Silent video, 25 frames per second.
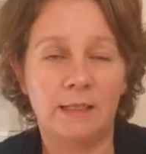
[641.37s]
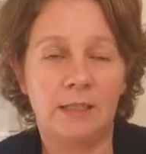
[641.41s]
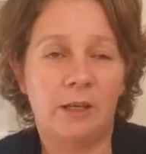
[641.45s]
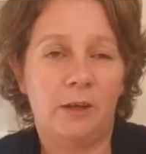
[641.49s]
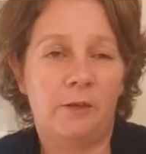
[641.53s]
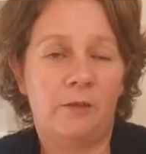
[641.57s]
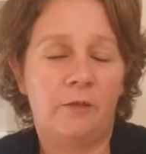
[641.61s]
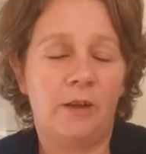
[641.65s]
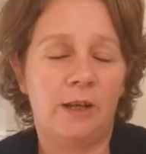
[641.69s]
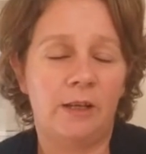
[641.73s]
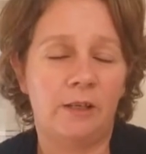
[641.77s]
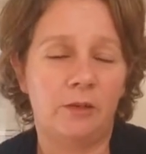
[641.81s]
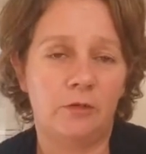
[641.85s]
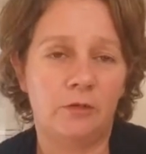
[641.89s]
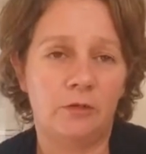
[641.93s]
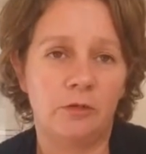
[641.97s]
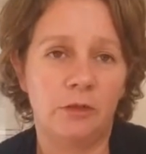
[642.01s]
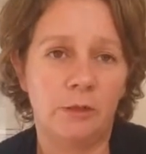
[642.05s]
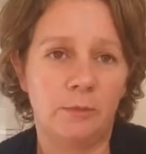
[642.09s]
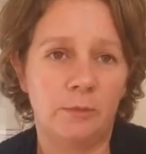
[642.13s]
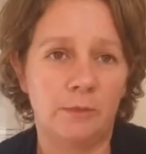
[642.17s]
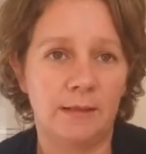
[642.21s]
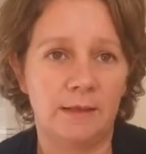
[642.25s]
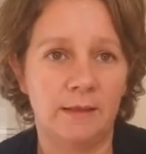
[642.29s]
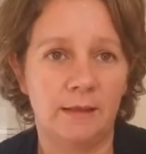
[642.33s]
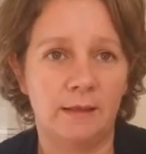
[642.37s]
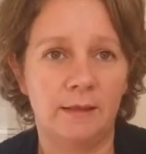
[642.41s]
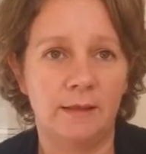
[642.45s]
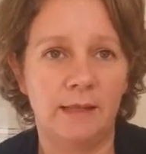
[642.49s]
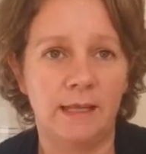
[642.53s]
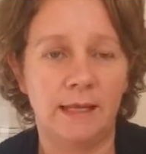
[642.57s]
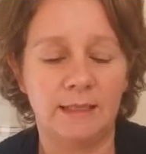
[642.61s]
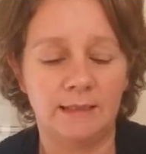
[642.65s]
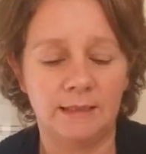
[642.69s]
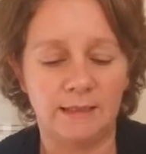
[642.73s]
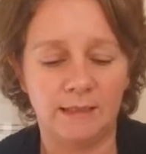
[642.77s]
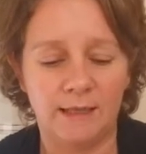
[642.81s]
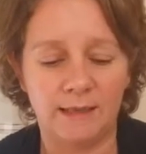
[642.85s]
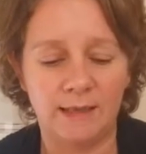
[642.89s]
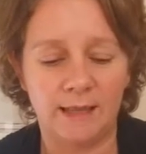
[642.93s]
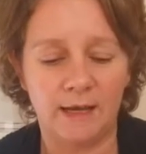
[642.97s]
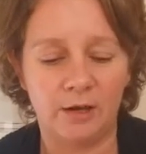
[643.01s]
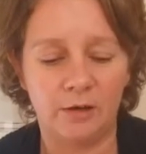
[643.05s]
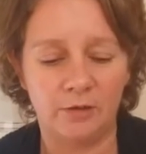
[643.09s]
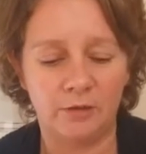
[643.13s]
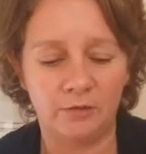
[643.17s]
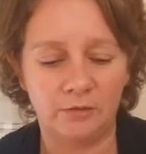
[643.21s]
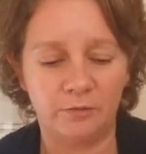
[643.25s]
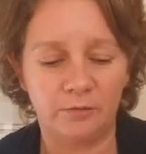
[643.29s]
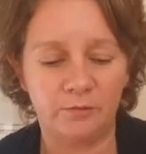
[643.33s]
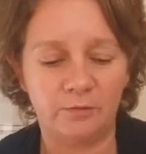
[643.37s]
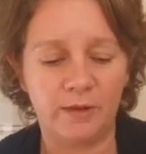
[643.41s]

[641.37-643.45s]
you know, find groups and things like that on